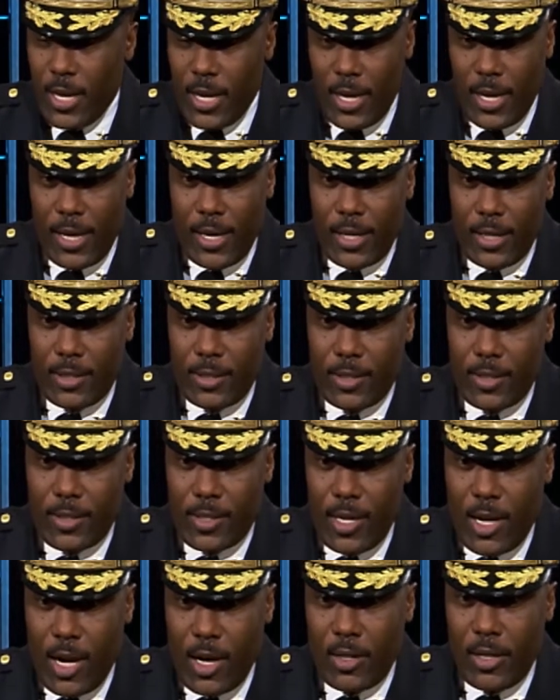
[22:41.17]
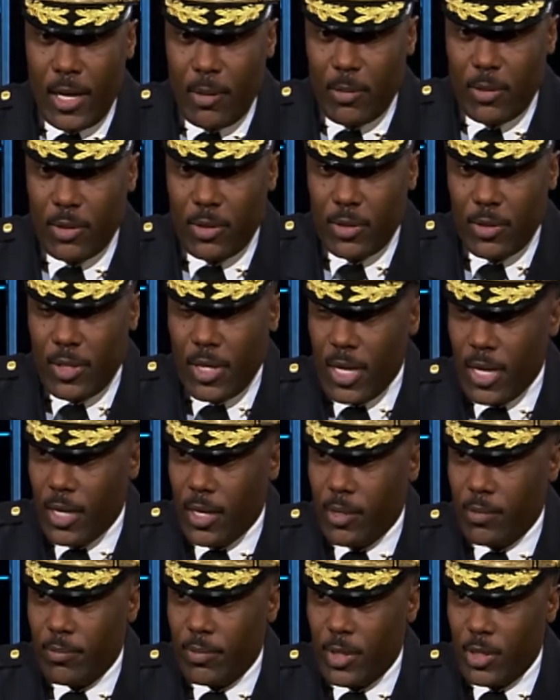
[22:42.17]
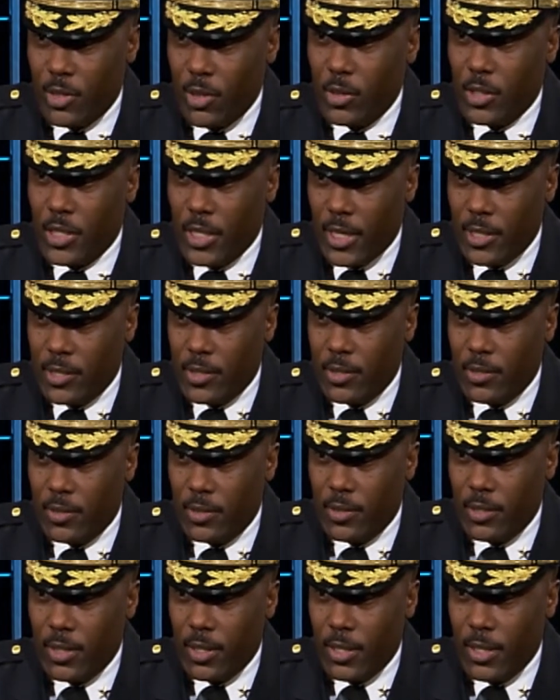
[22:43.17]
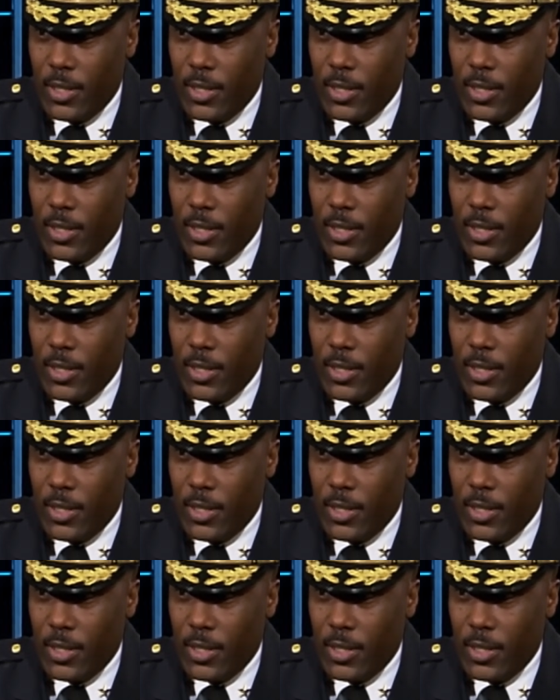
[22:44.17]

and our neighborhood associations,